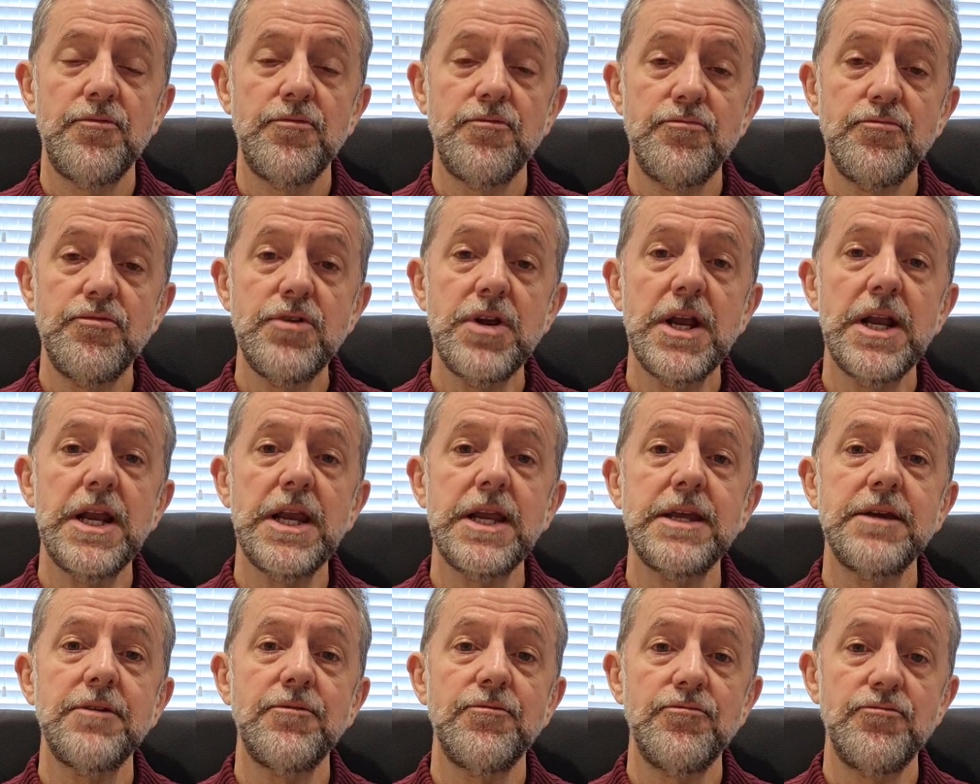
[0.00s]

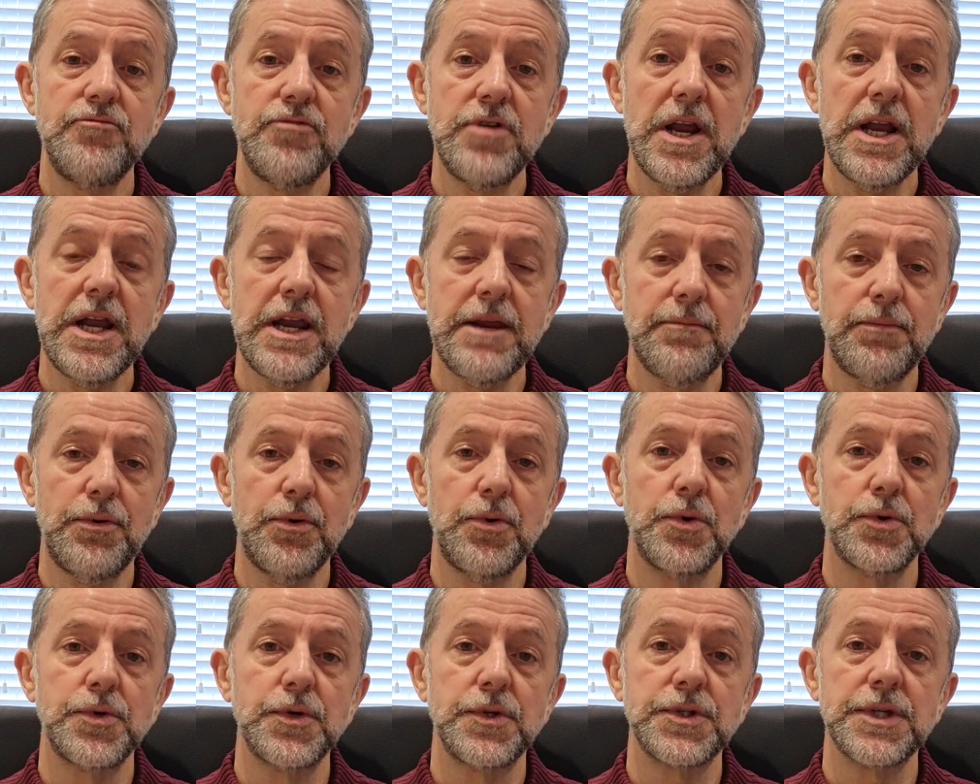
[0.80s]
Really
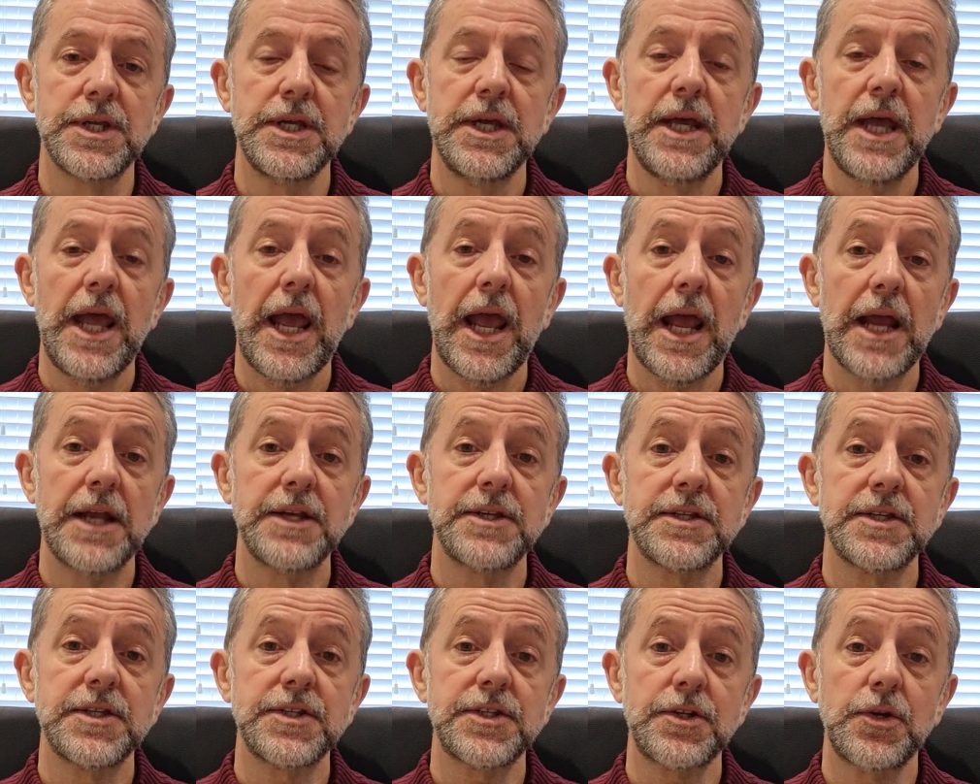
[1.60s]
important,
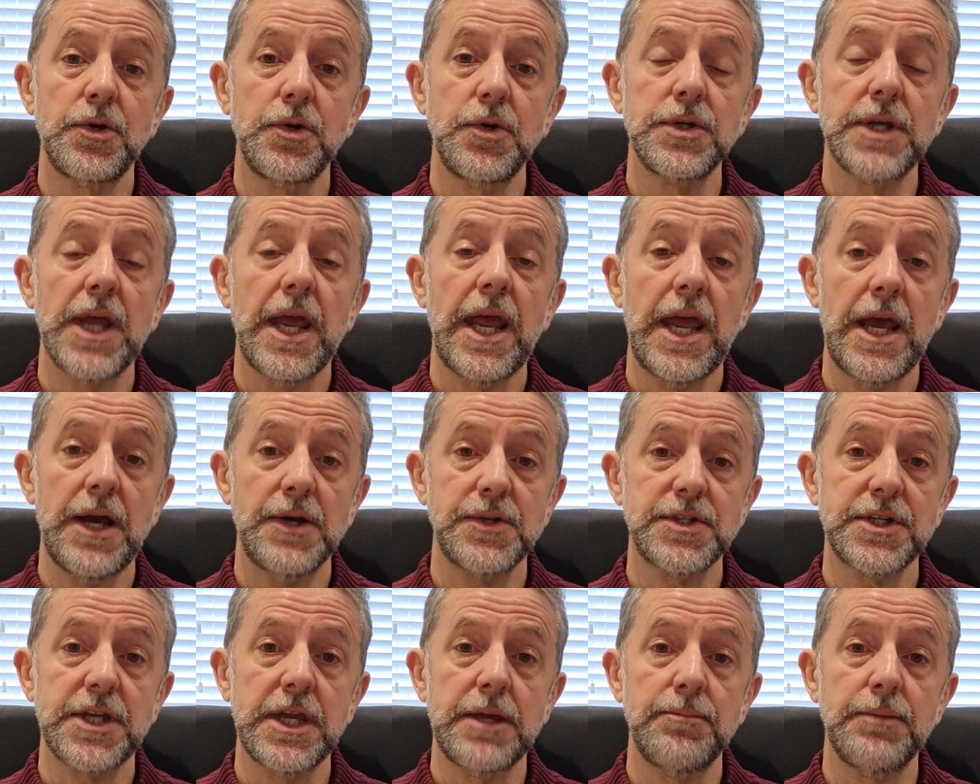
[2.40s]
and it's good
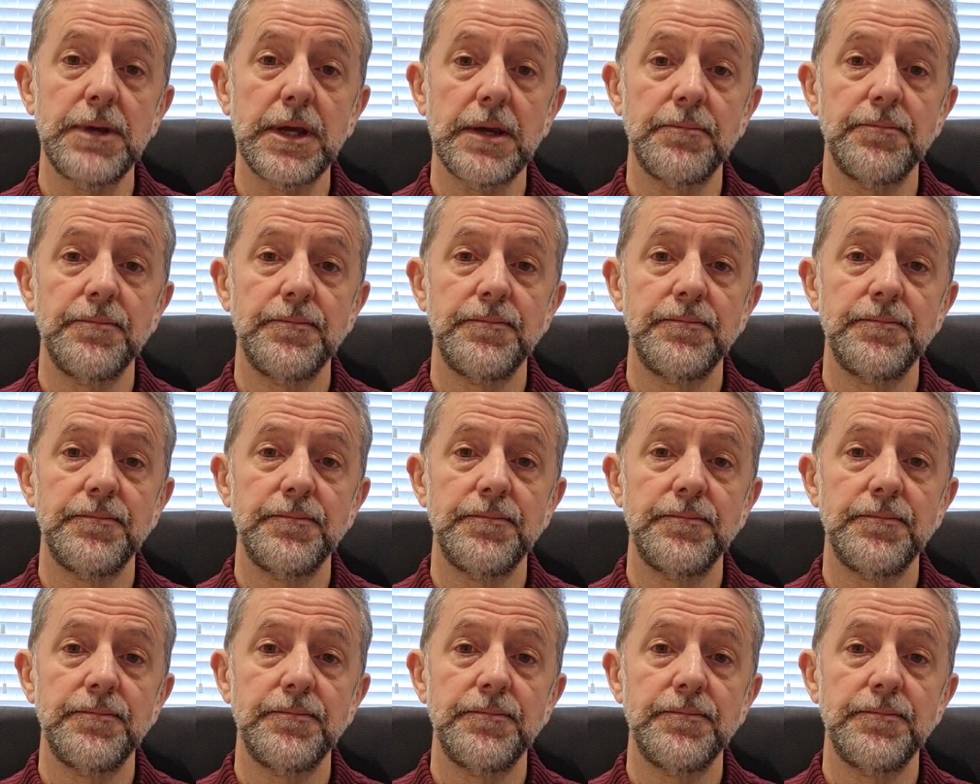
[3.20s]
housekeeping.